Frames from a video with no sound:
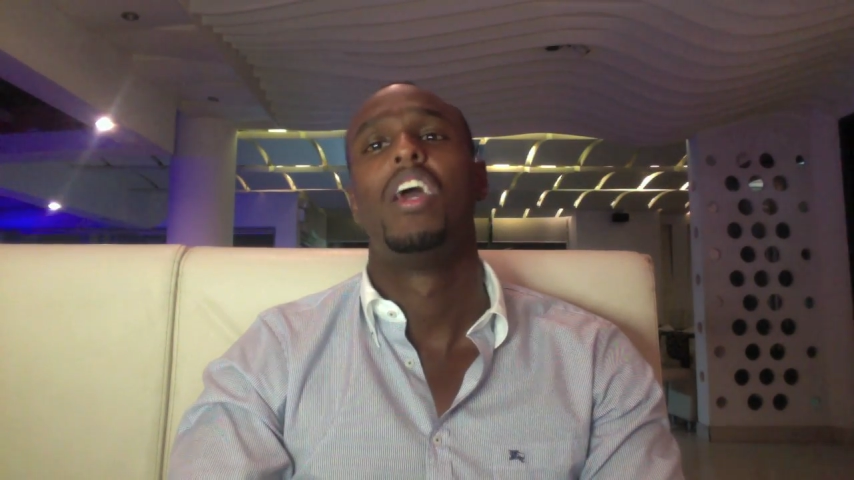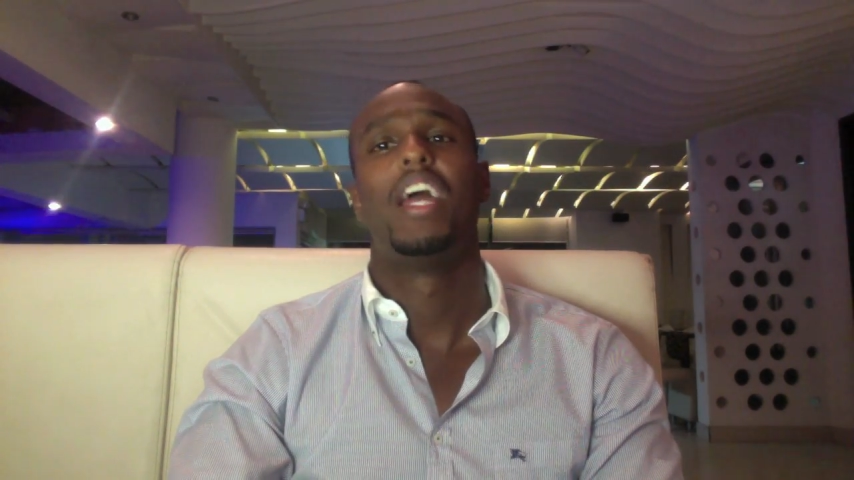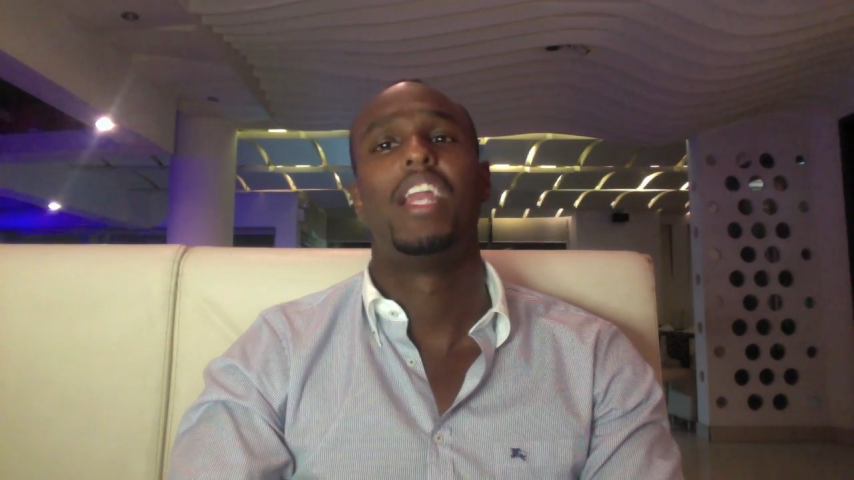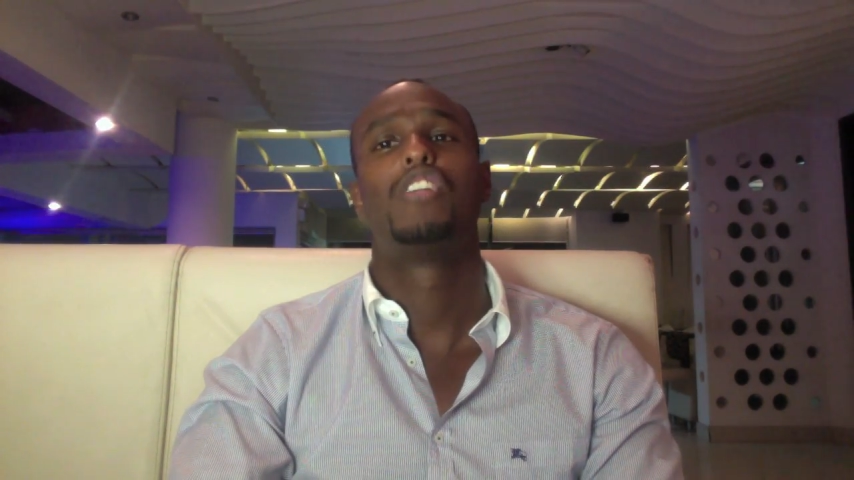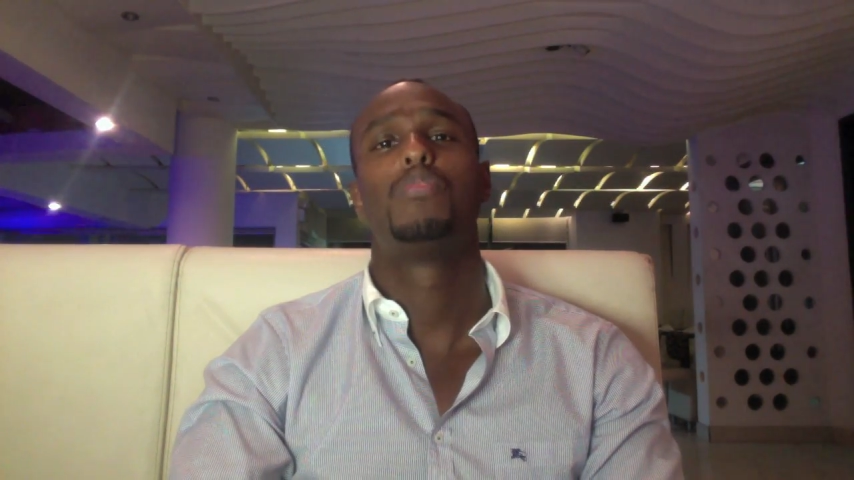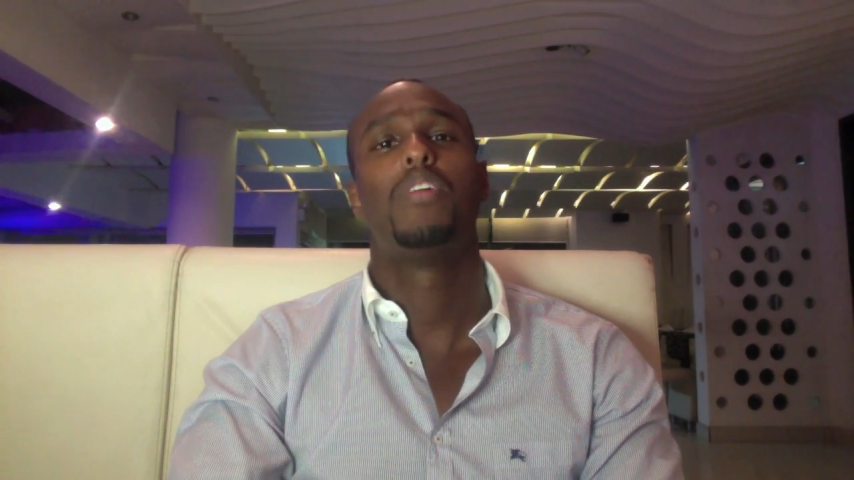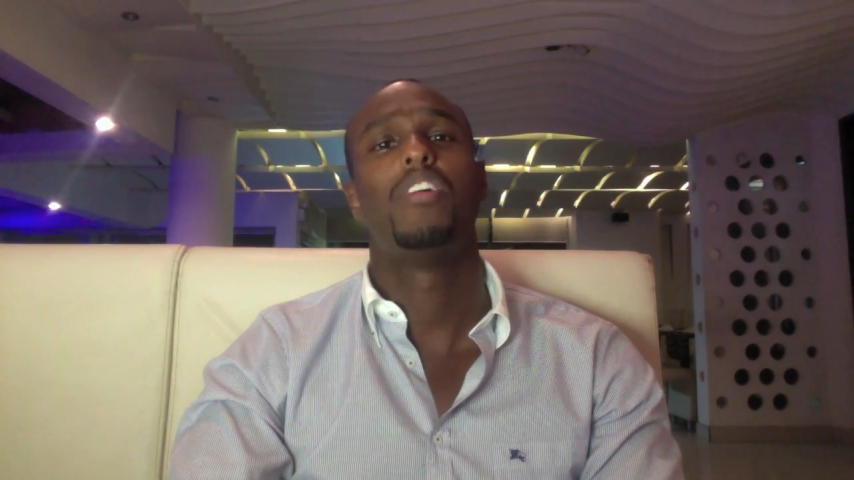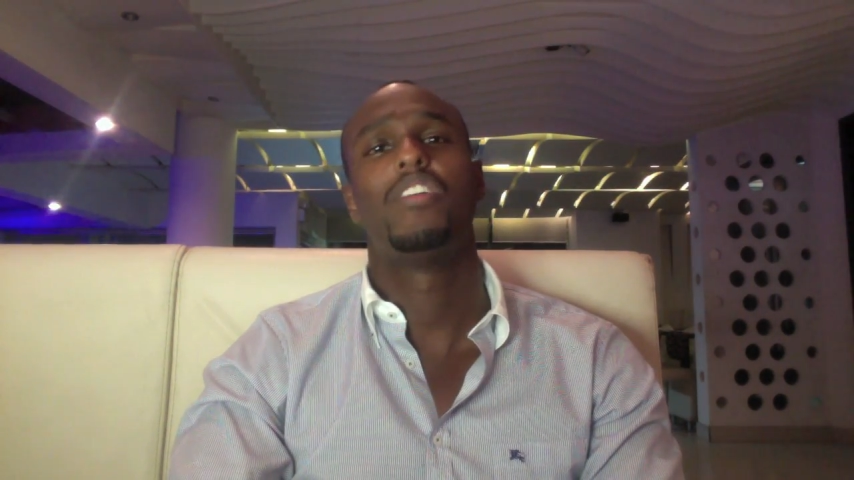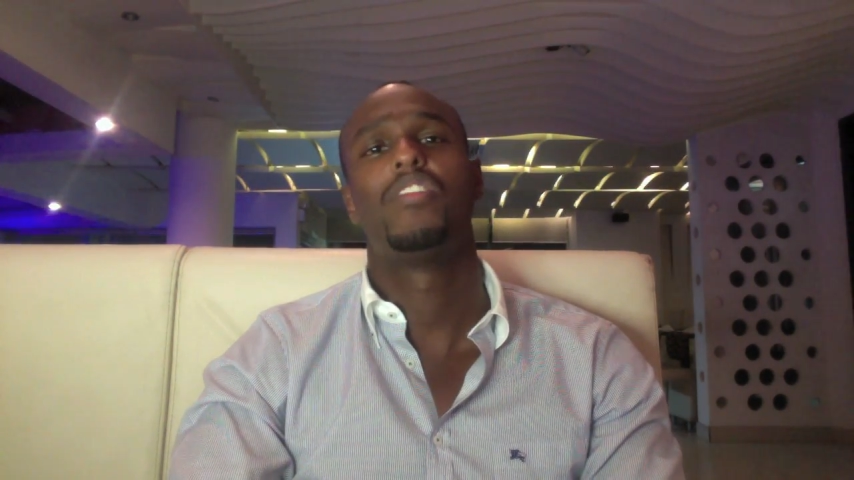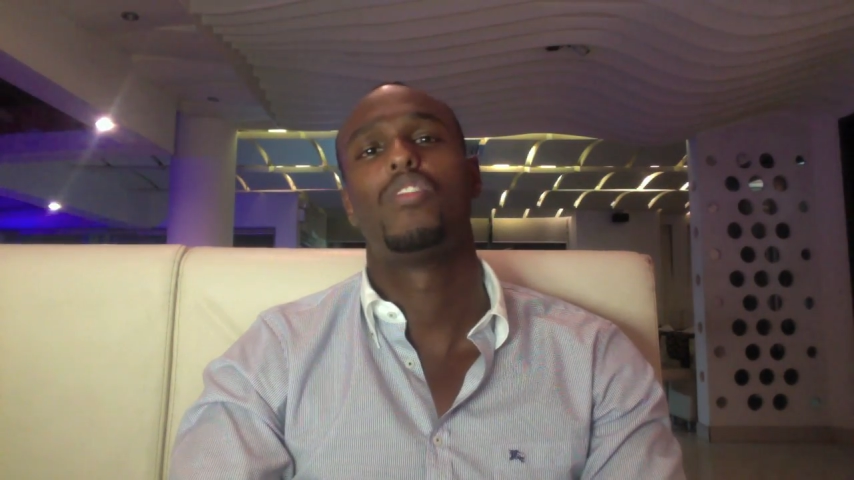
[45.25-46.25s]
and
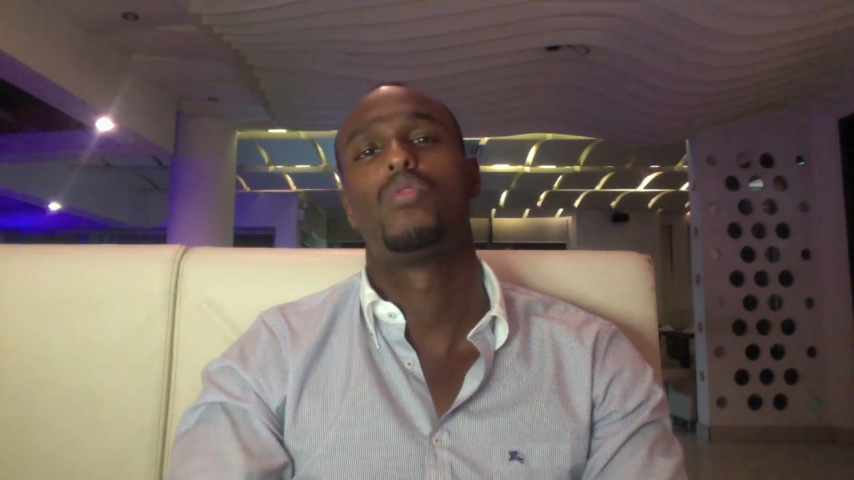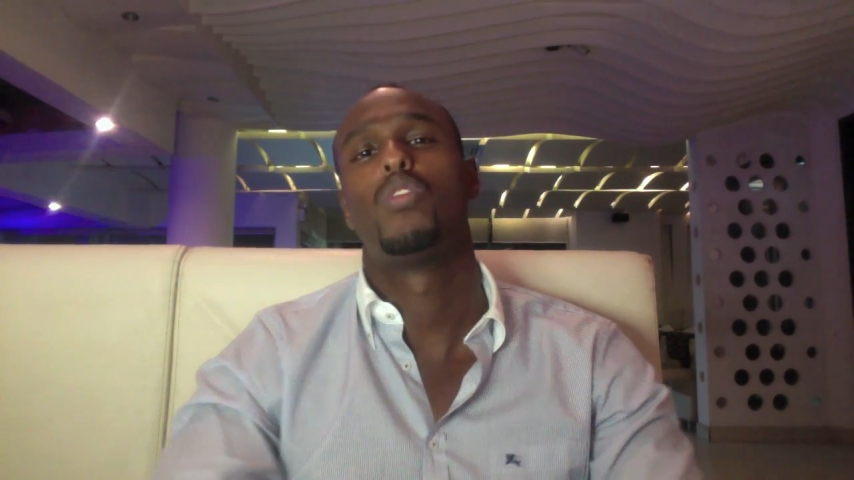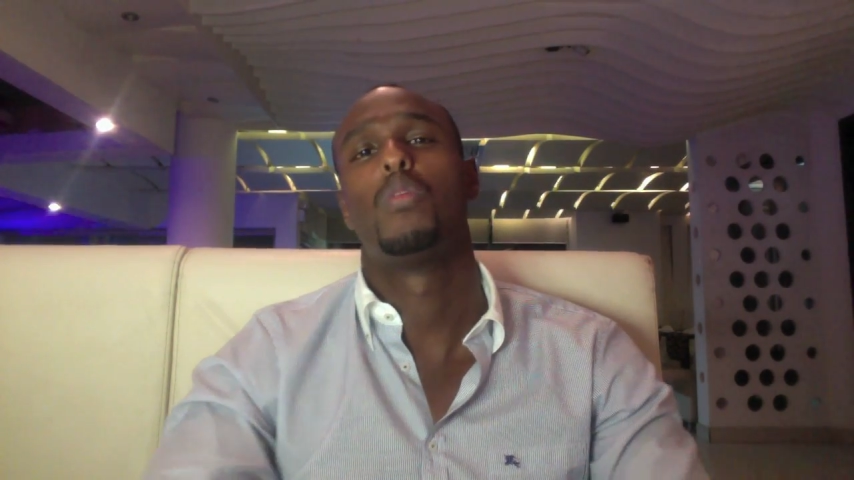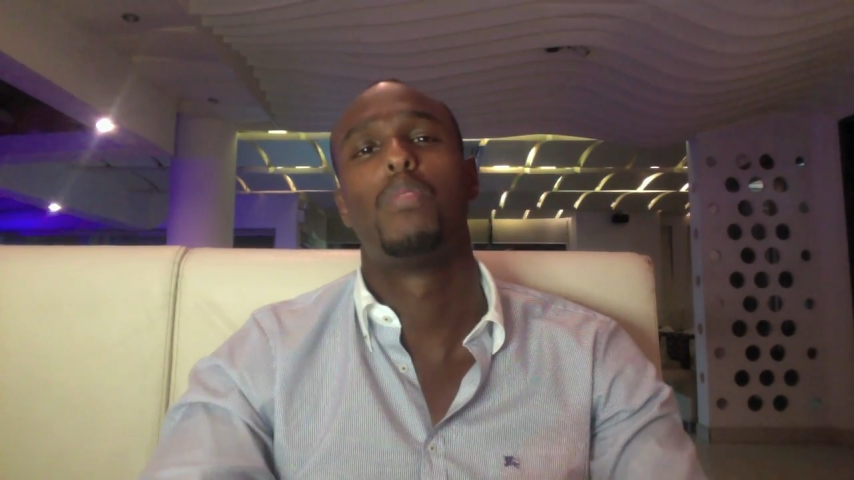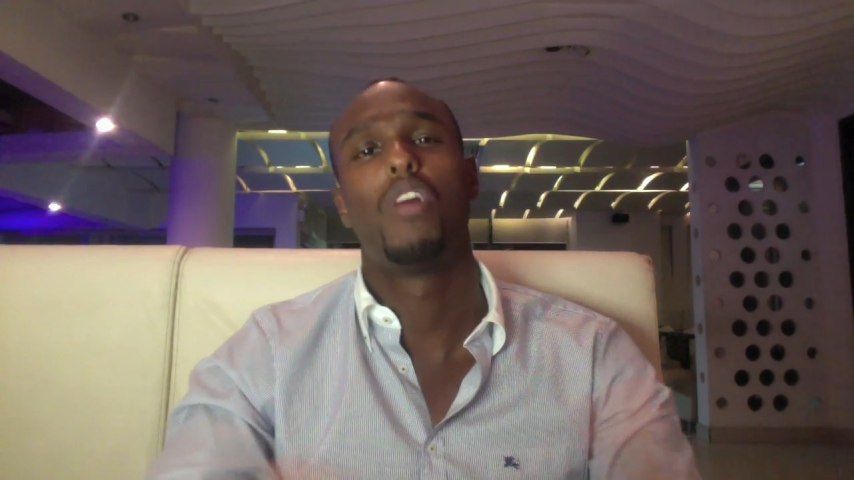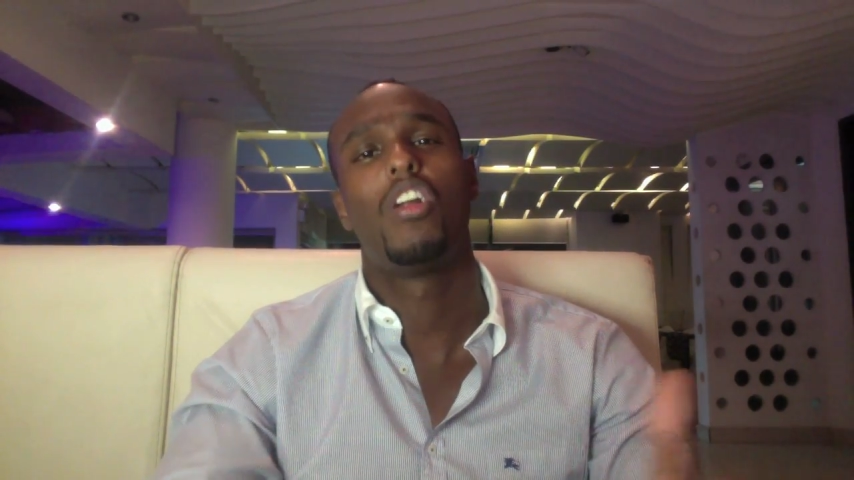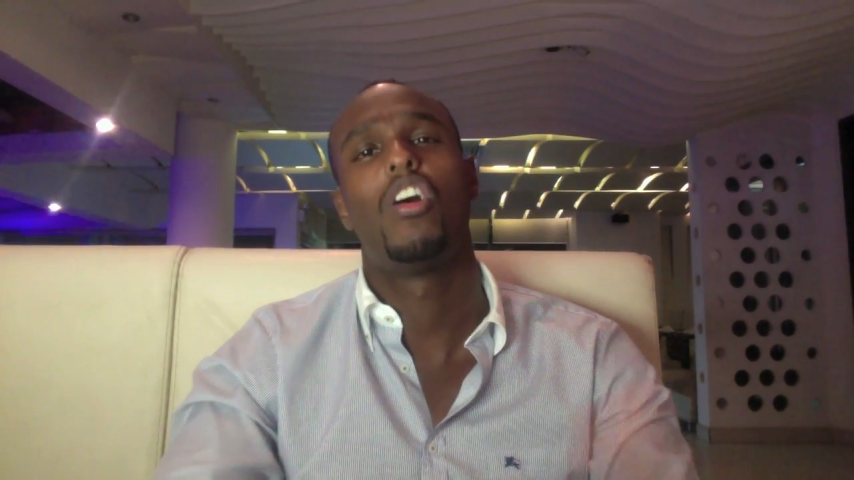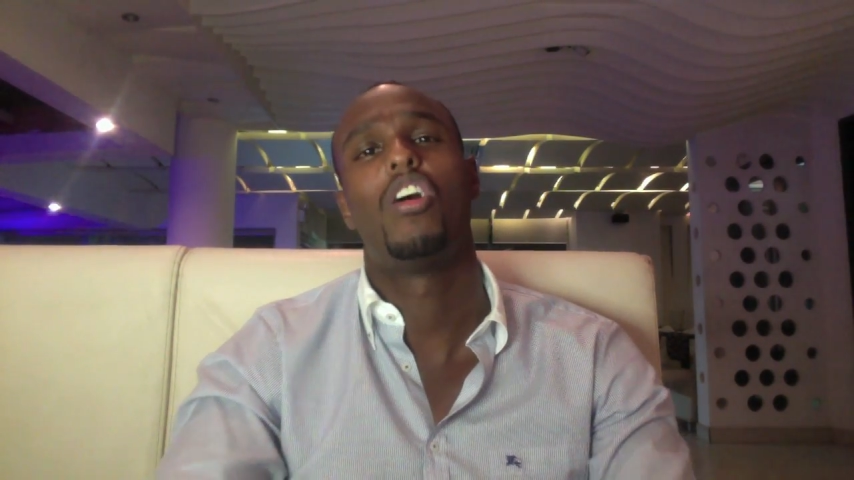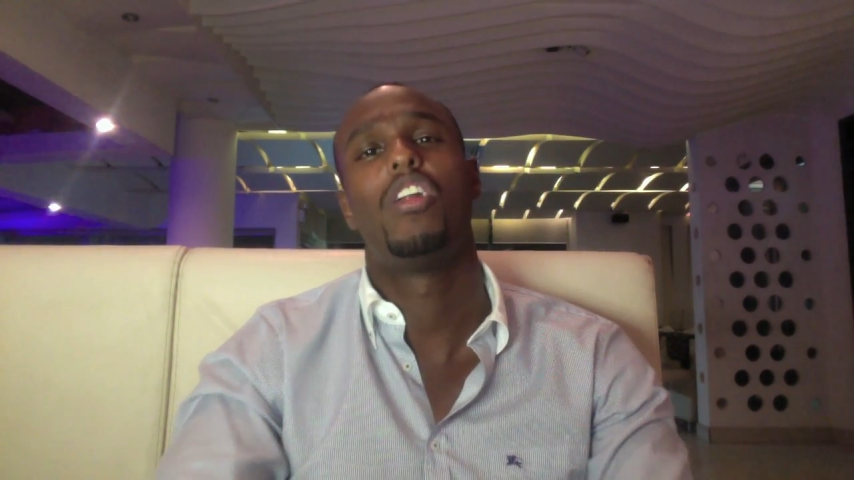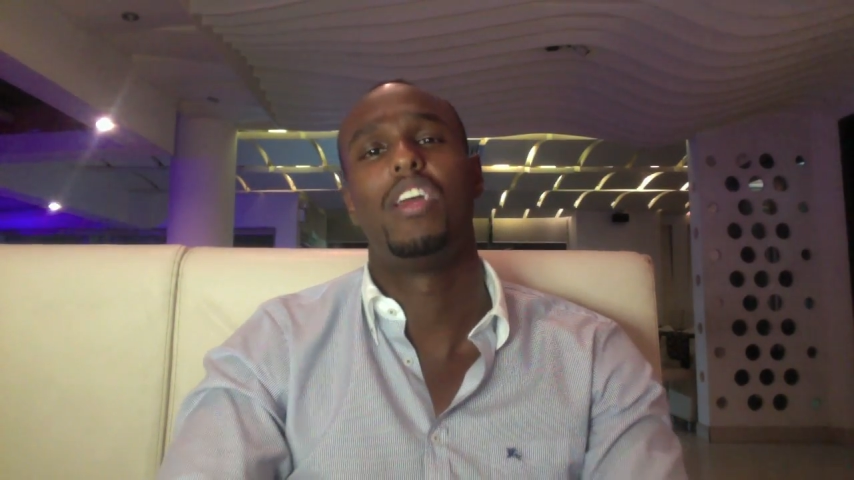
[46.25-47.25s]
experiences with a broader
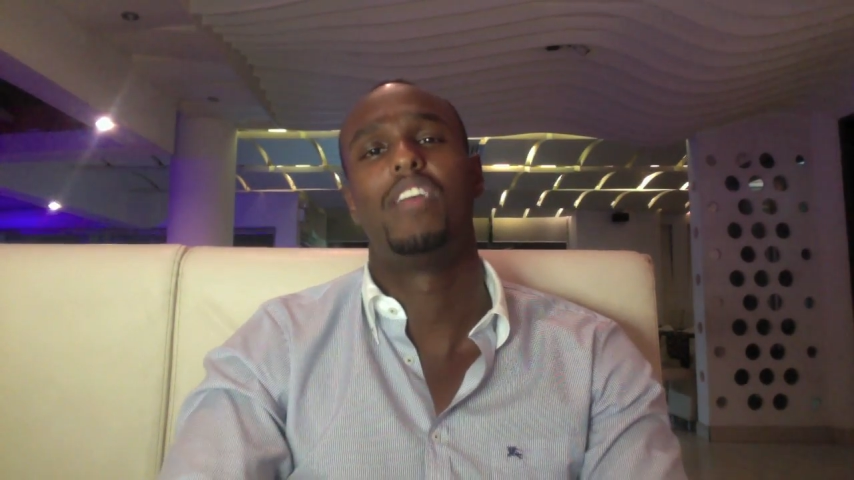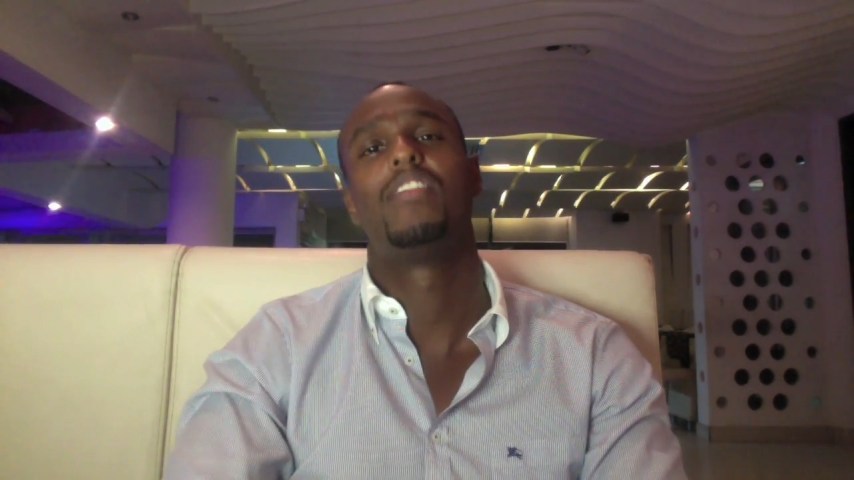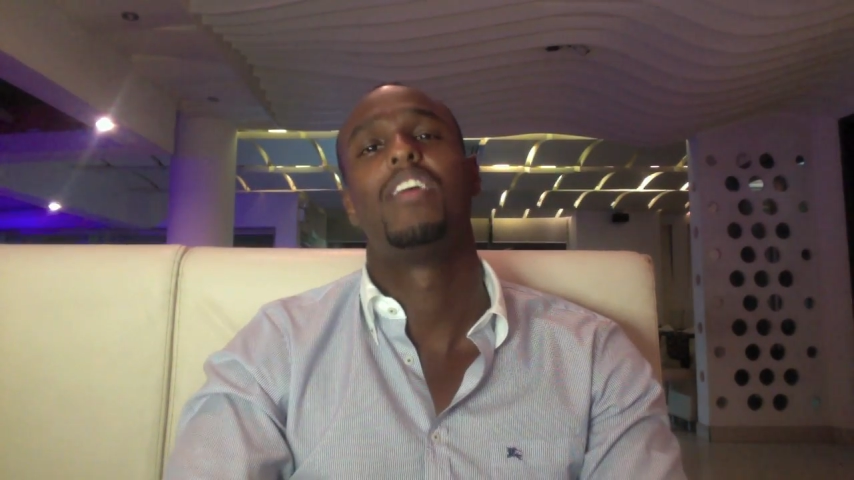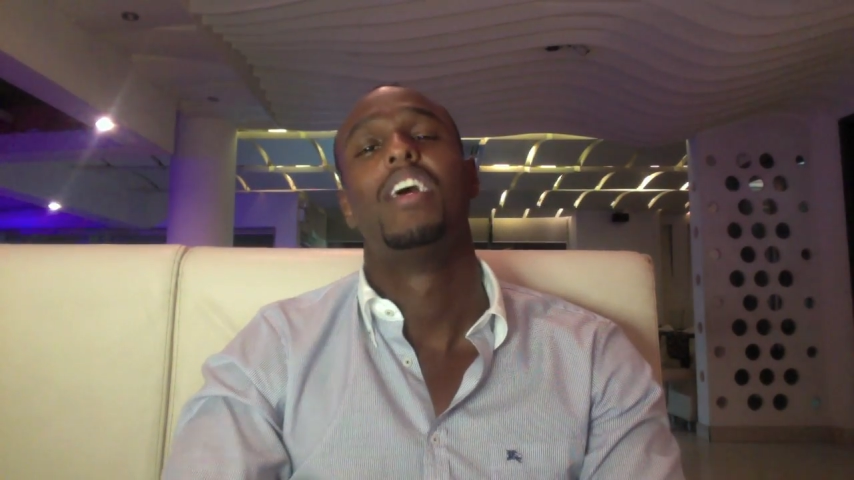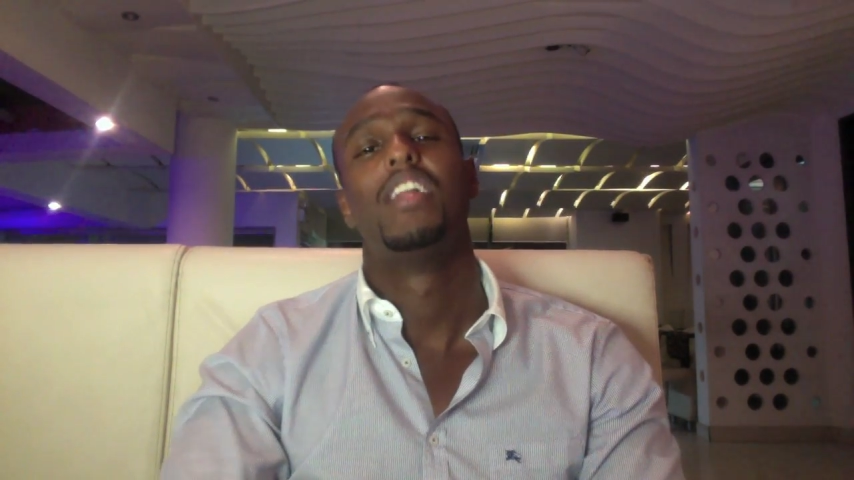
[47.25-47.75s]
audience